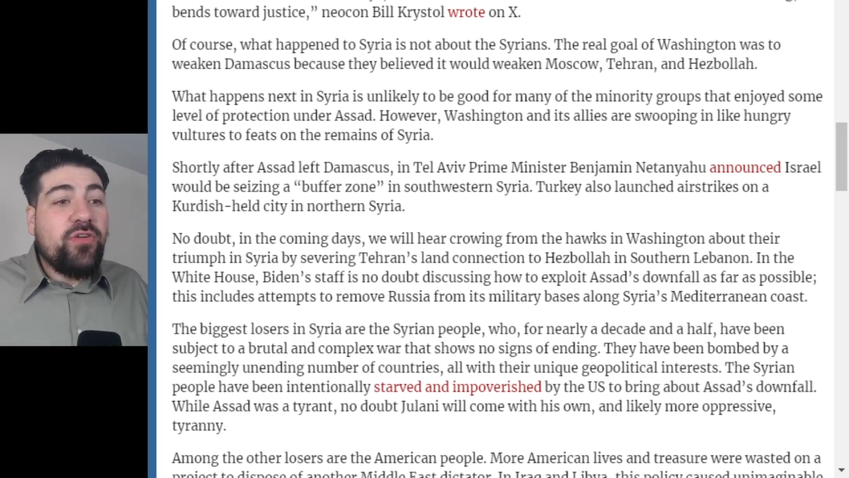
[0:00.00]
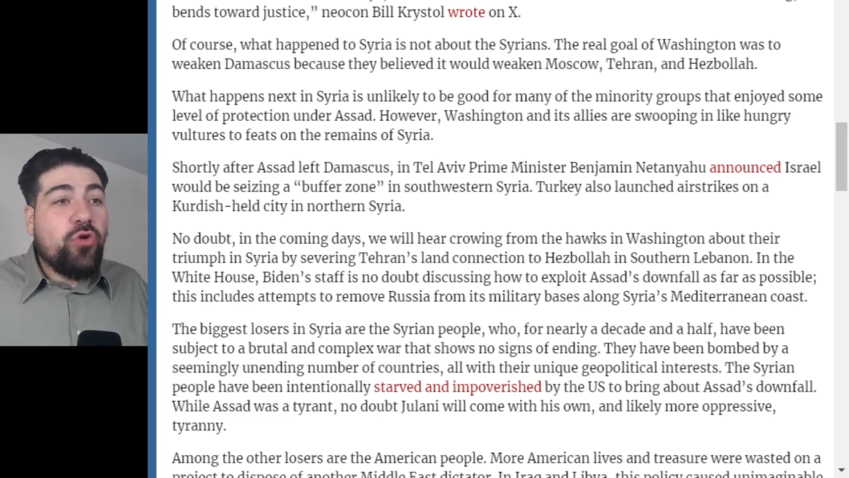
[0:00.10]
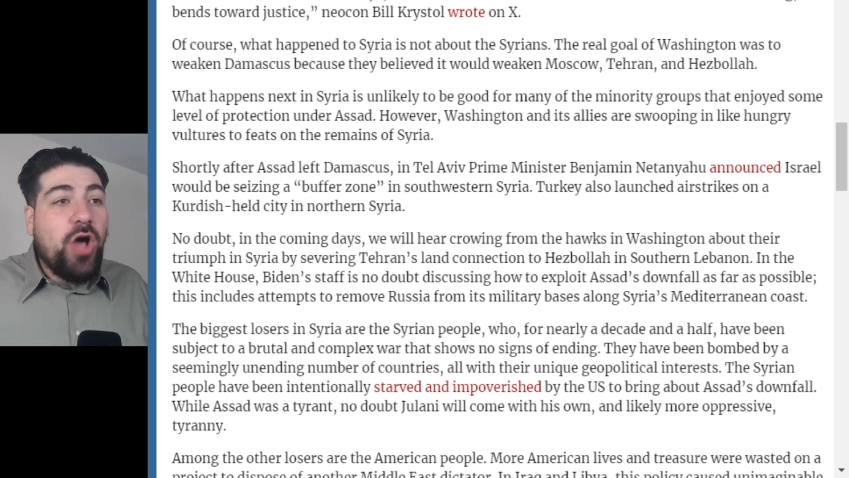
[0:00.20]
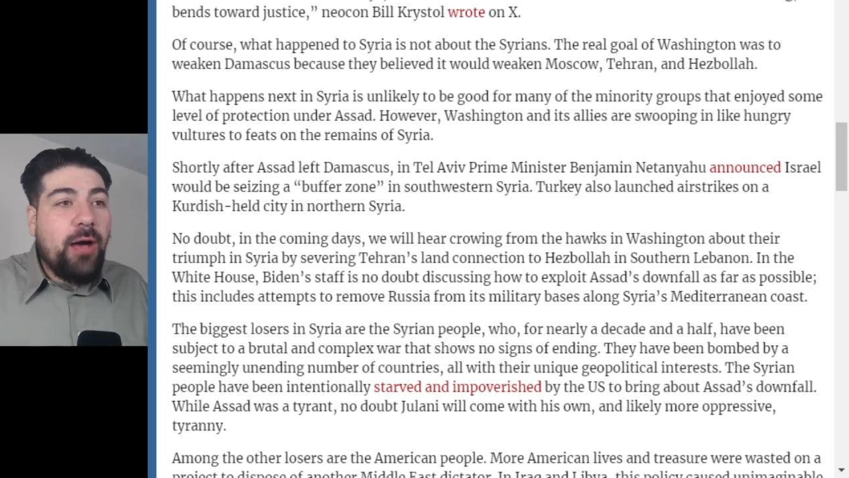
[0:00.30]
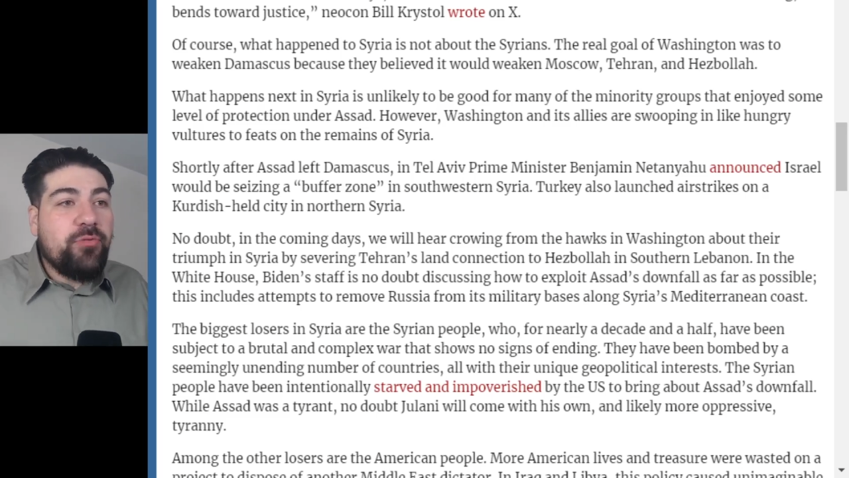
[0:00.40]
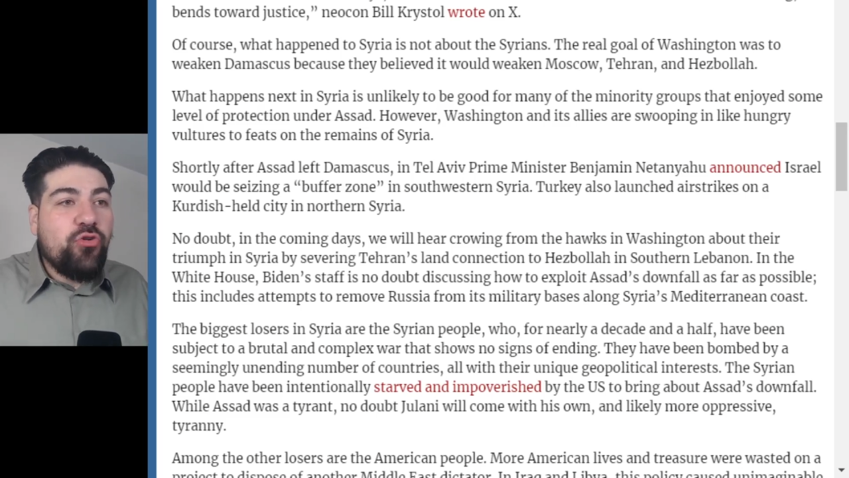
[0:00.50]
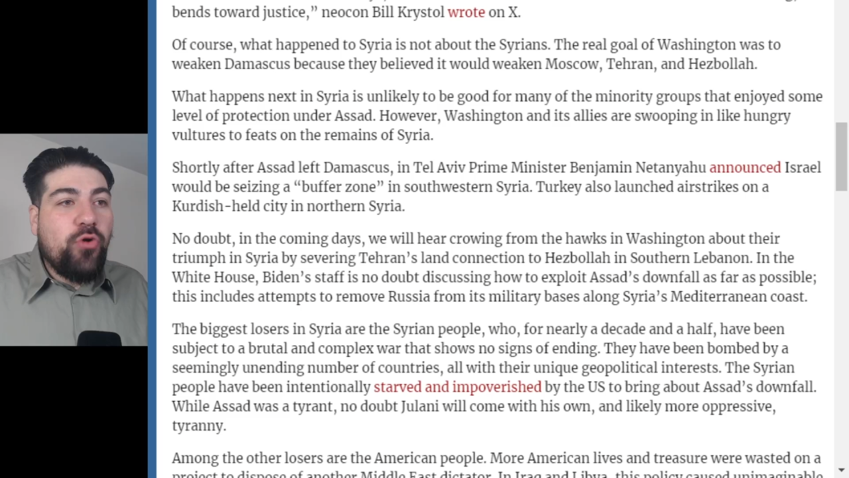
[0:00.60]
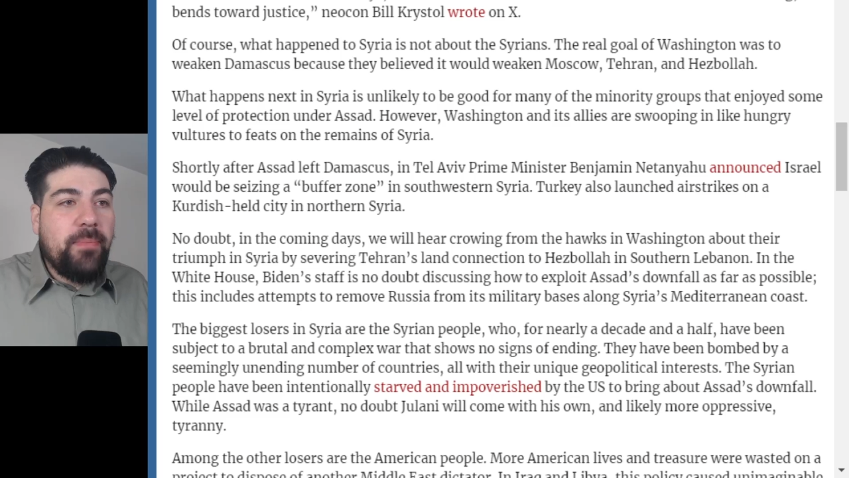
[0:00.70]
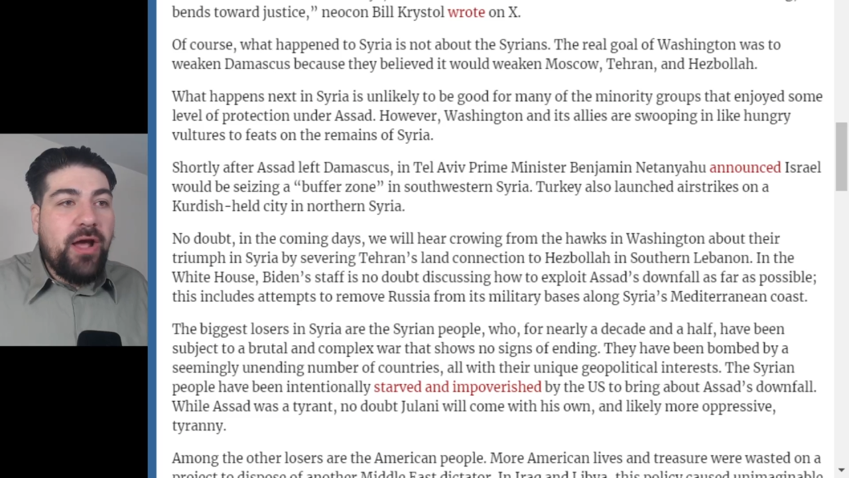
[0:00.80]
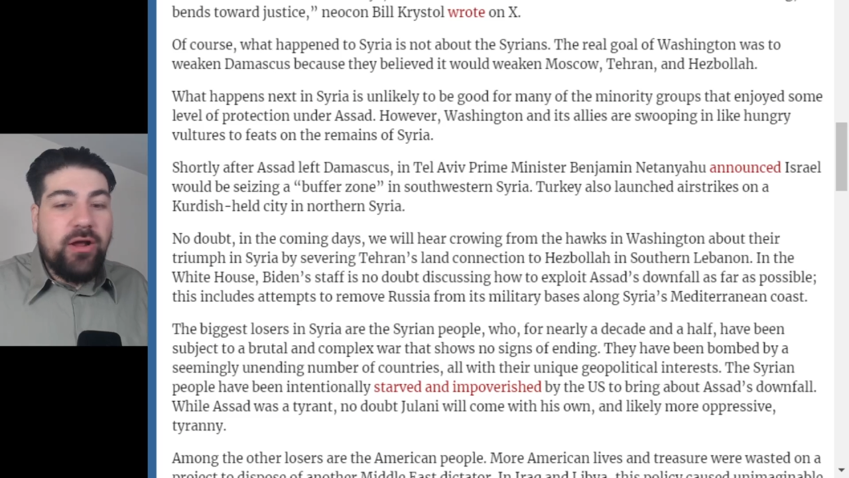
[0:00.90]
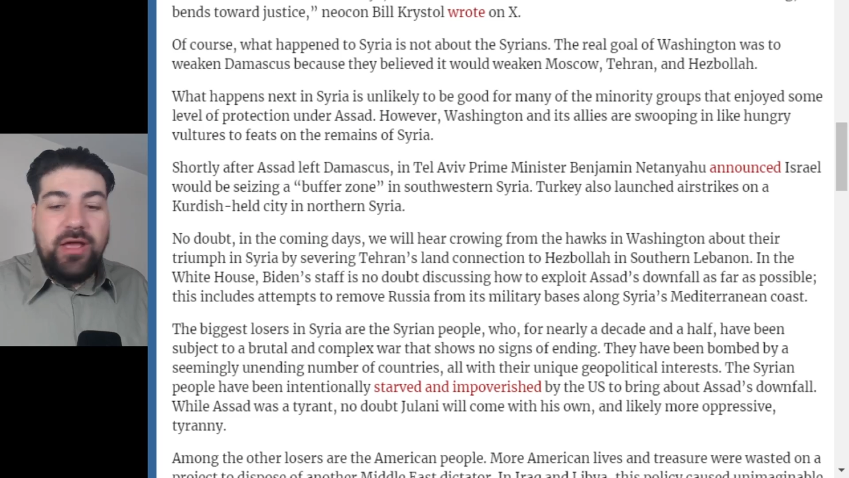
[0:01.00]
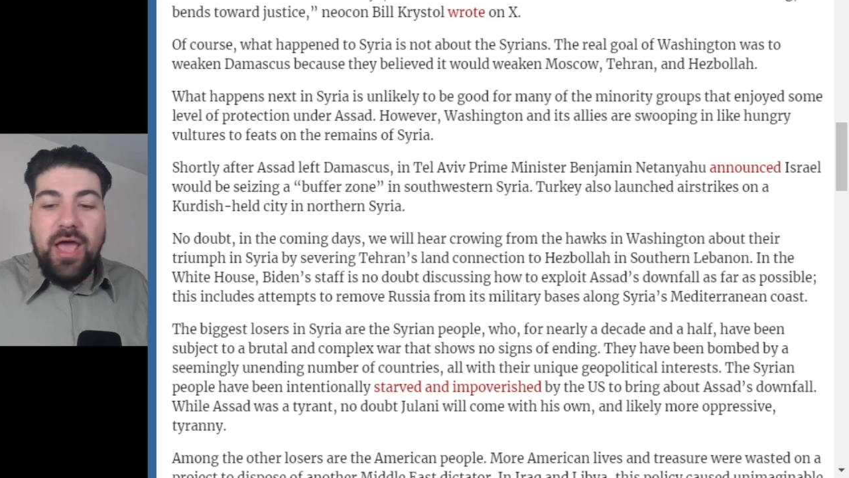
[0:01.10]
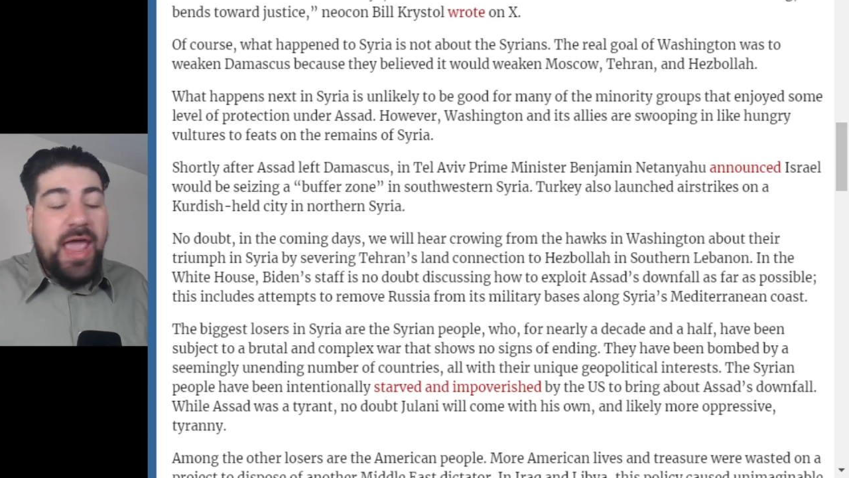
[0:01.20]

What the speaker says: to come to America